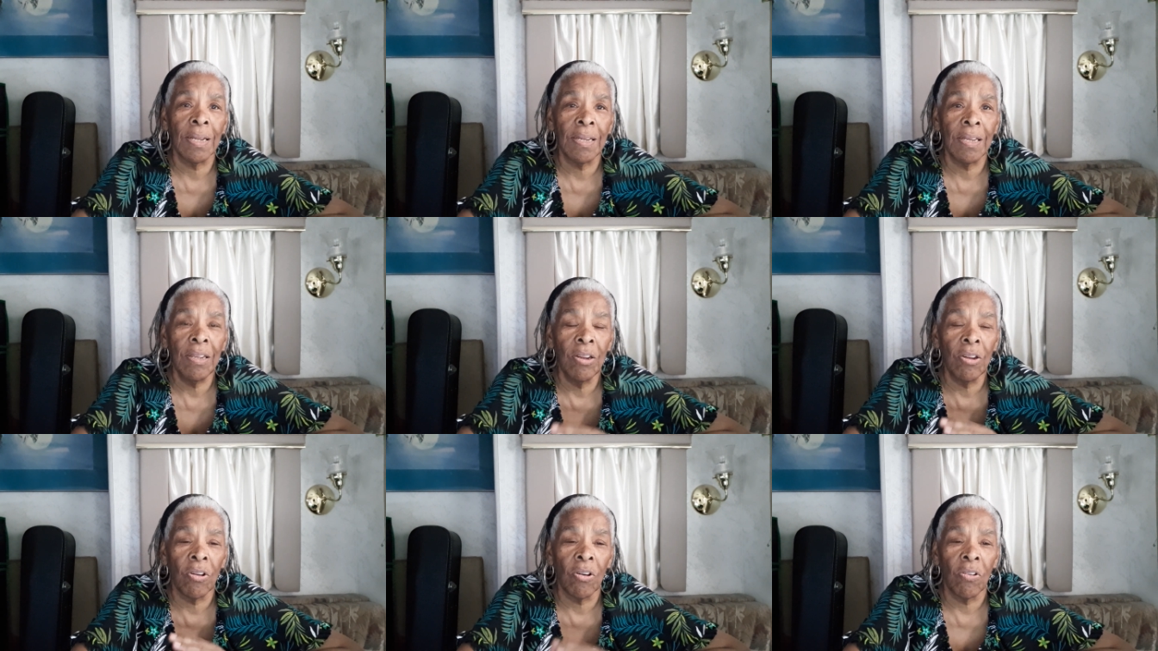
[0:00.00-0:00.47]

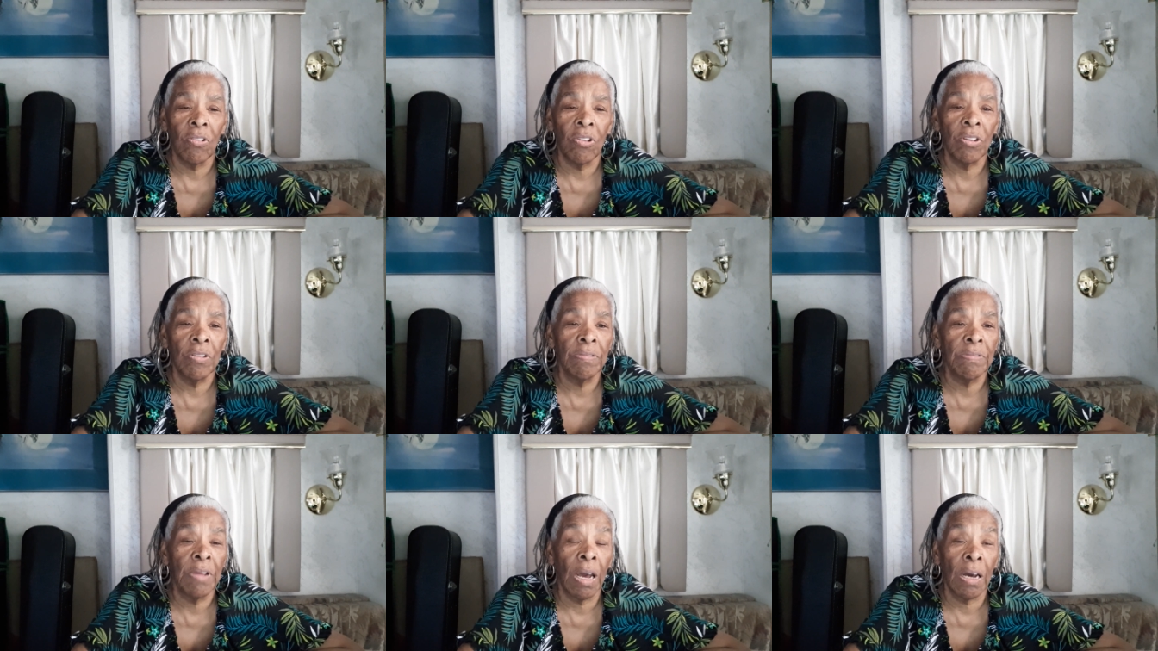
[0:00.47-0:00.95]
you know,
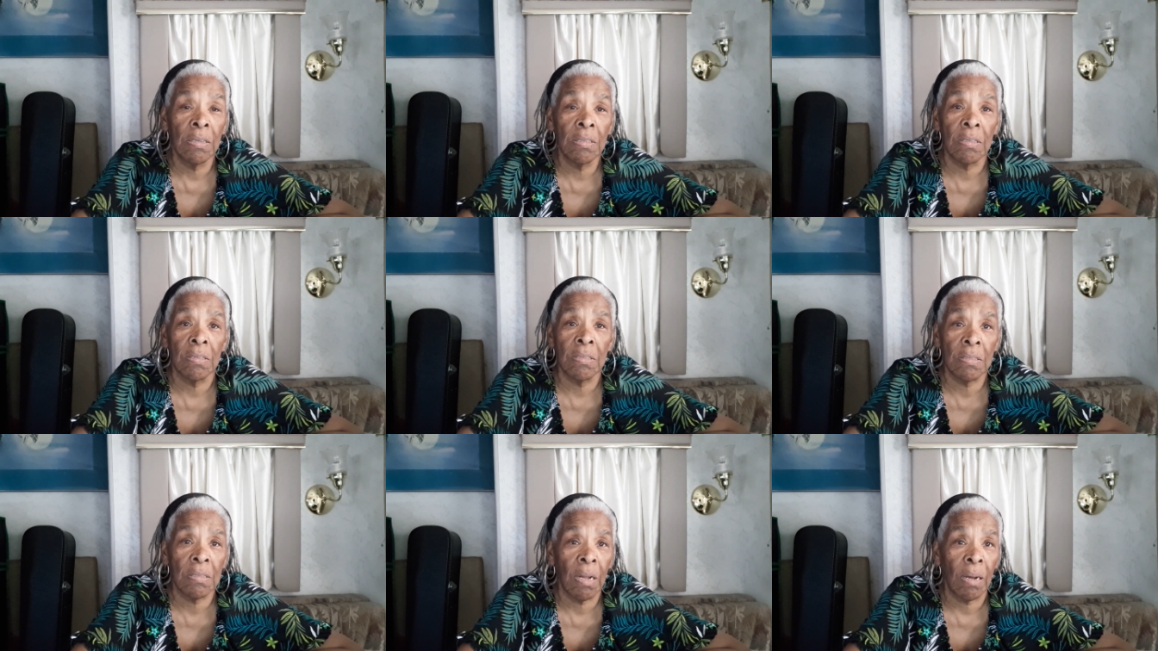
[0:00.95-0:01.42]
you've got
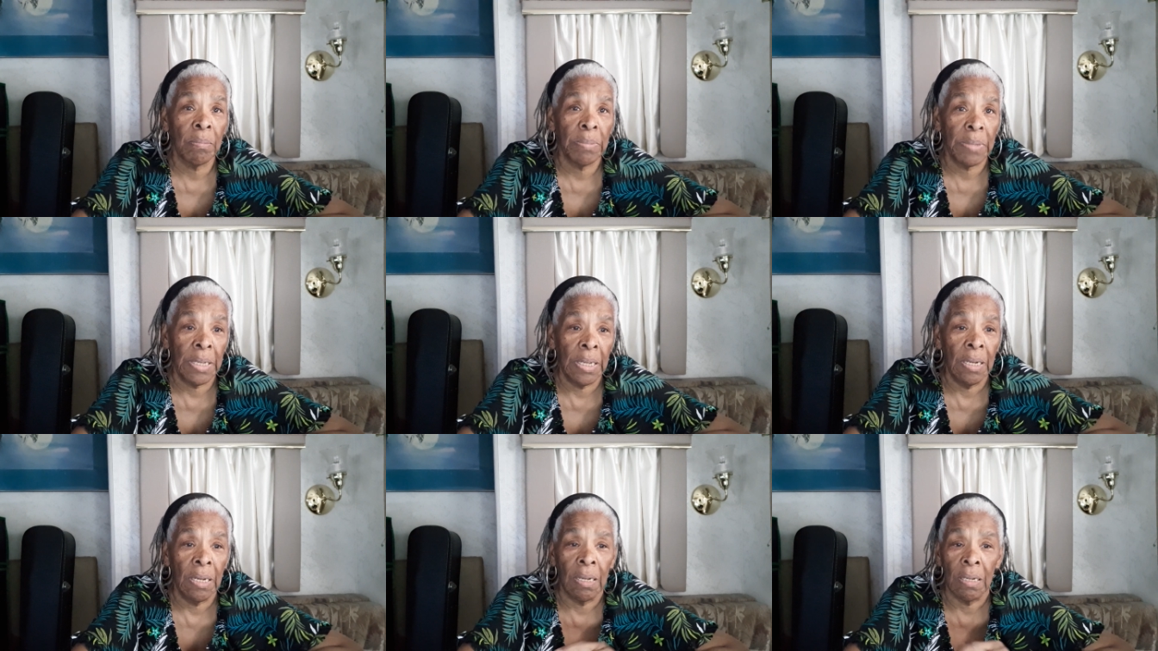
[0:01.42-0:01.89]
to stop
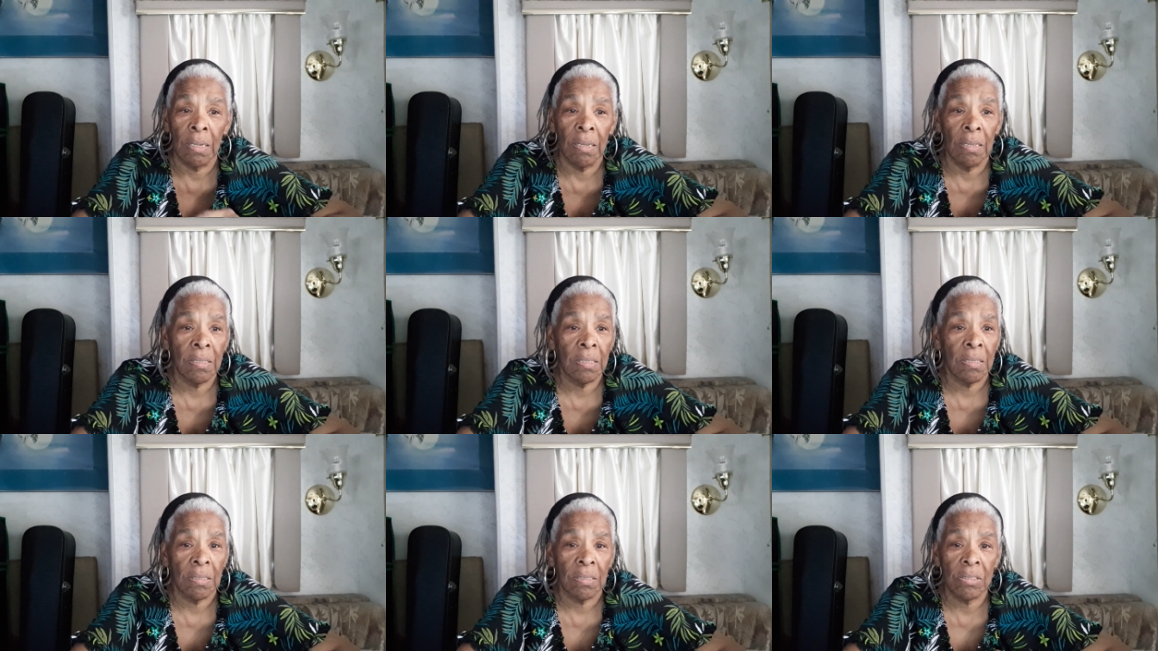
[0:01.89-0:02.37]
eating.
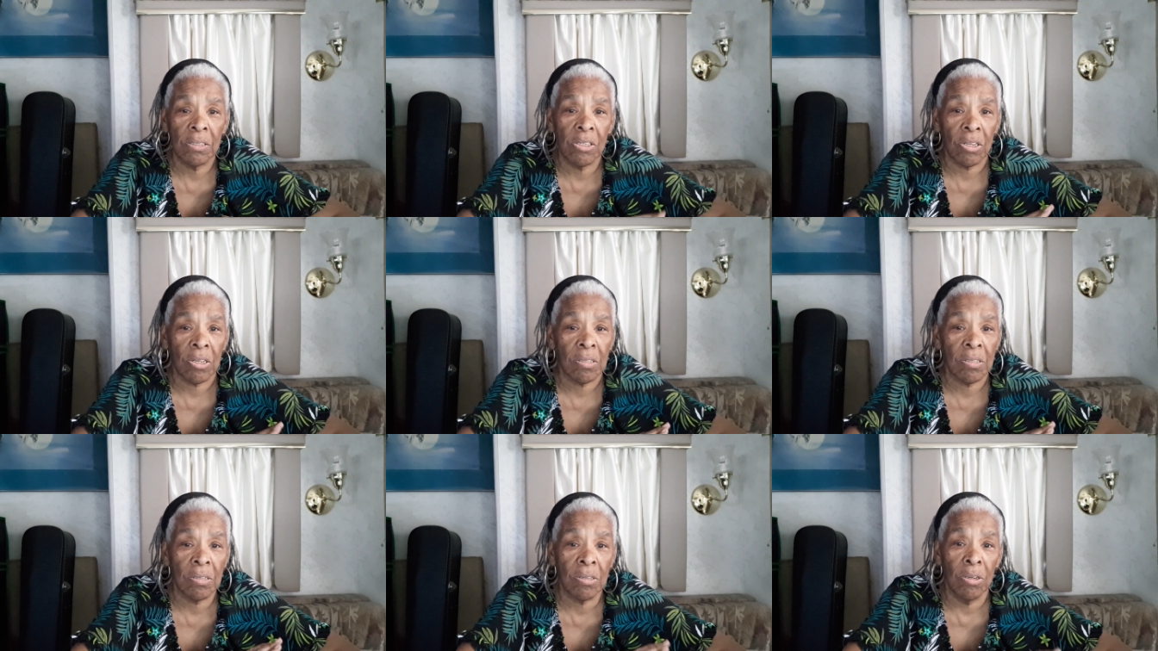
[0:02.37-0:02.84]
This is
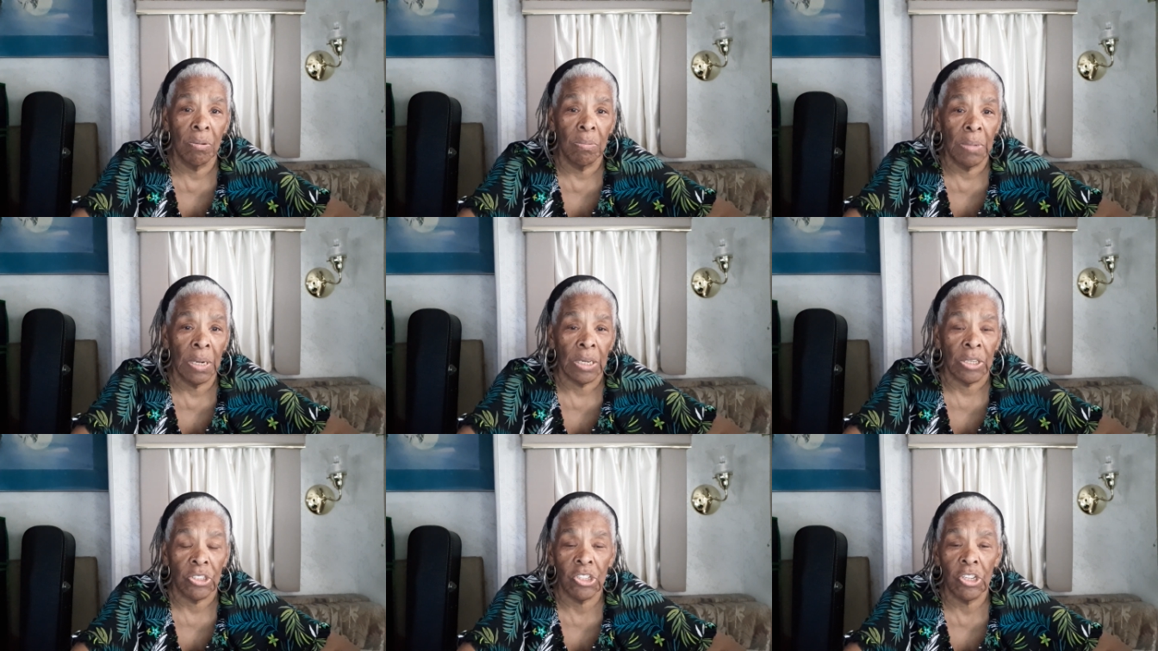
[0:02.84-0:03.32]
just too
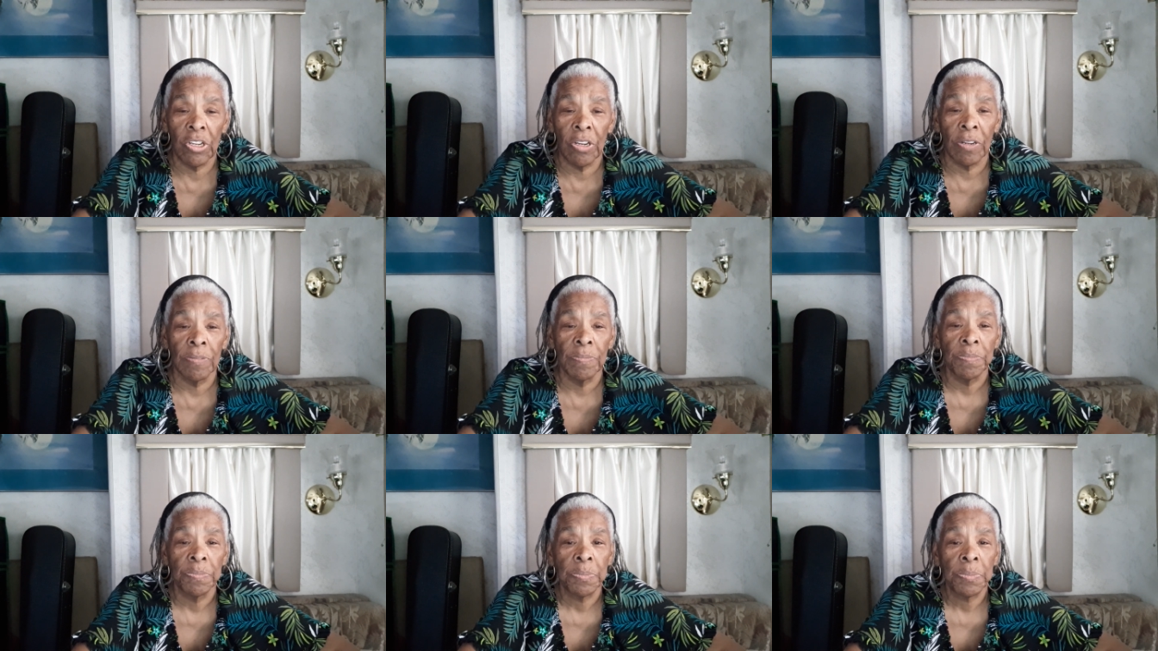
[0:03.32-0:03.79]
much, you
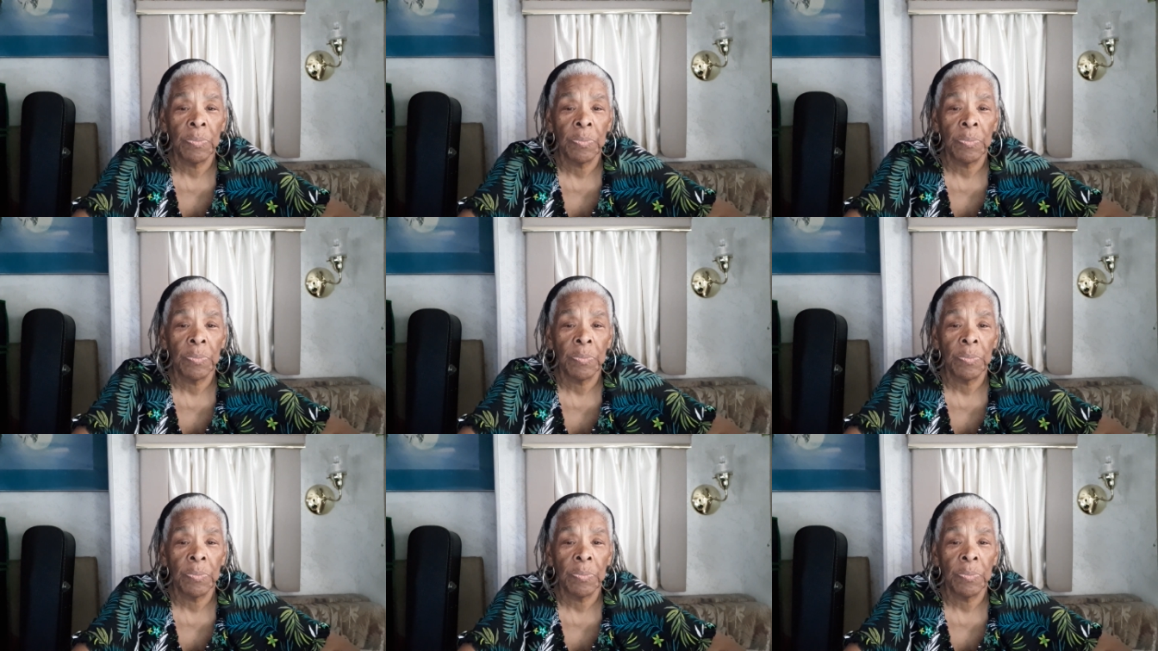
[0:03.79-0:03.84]
know.